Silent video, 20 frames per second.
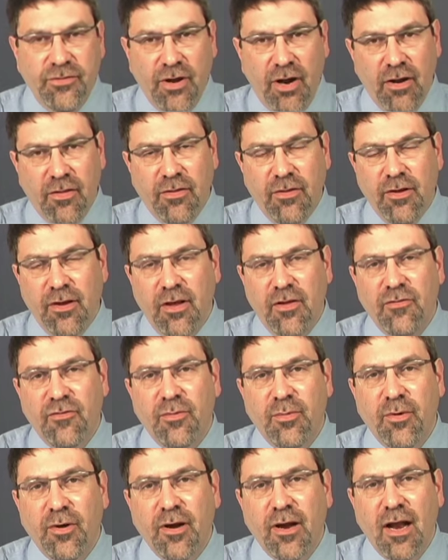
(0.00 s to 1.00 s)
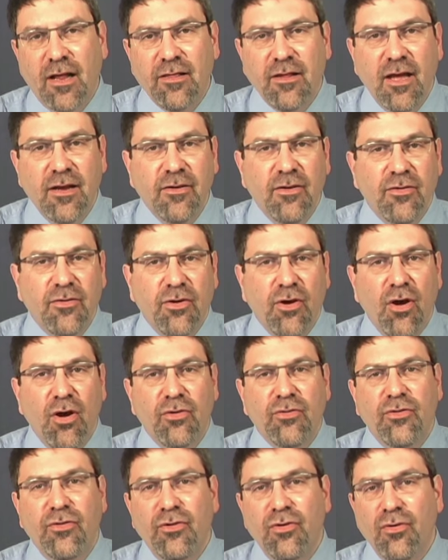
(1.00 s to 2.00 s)
Jonathan Ginsberg, and I'd like to
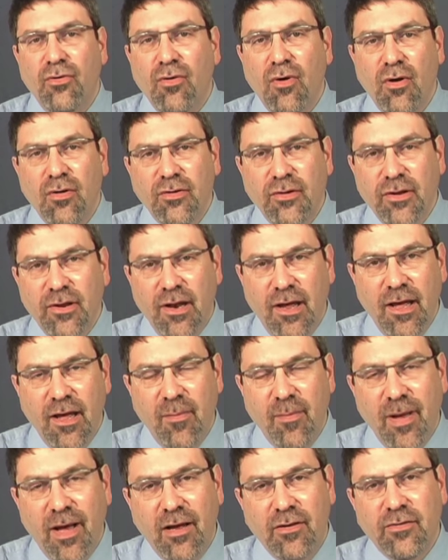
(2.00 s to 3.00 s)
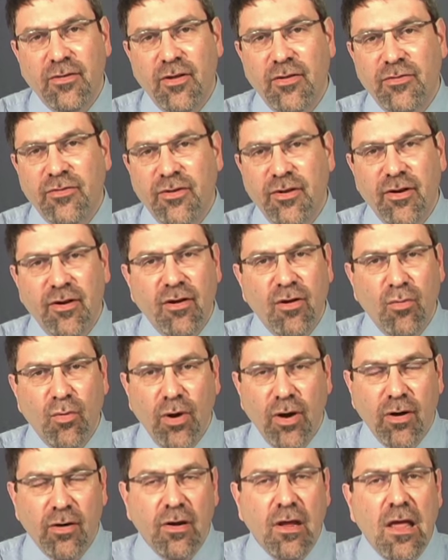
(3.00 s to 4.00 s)
talk to you today about a scenario
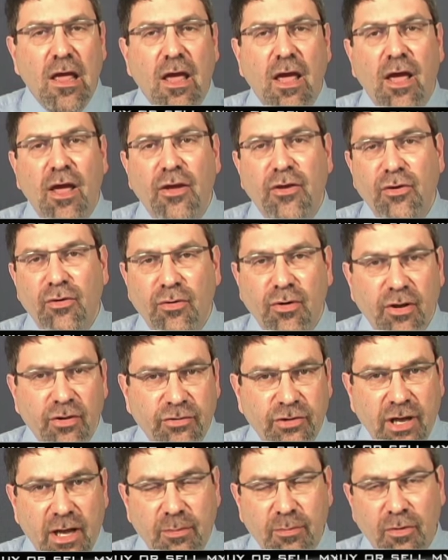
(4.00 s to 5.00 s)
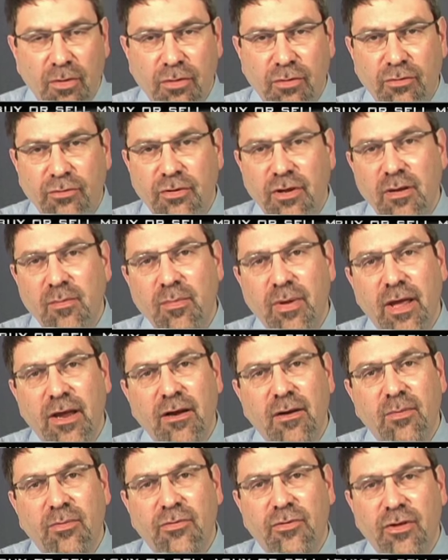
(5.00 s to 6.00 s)
where you're in a Chapter 13
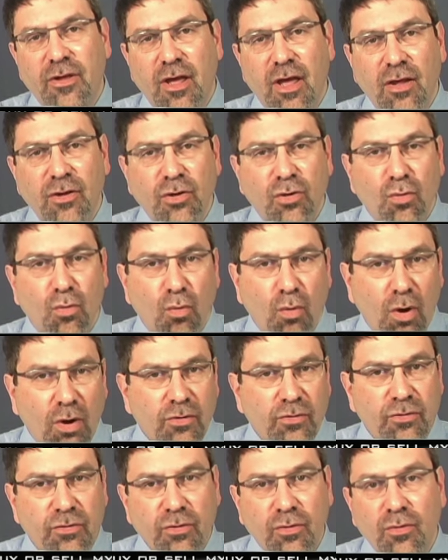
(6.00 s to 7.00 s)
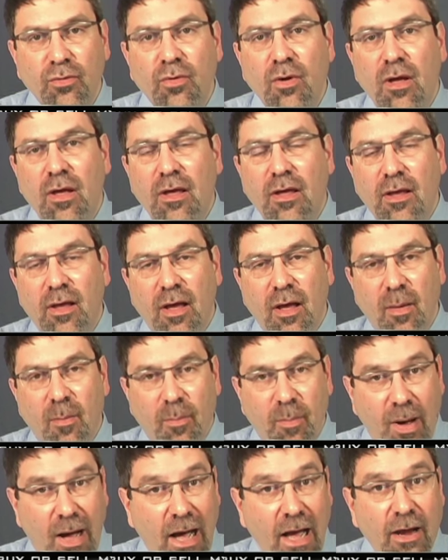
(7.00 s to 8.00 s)
bankruptcy and you want to uh,
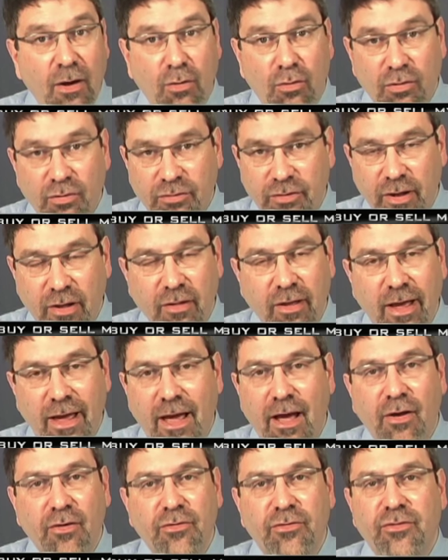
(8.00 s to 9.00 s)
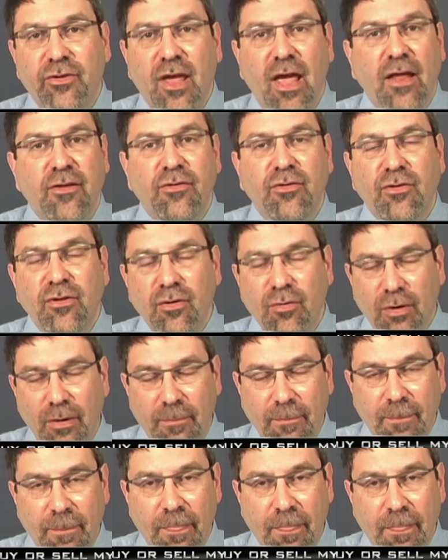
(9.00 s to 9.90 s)
buy or sell a house. Can you do it?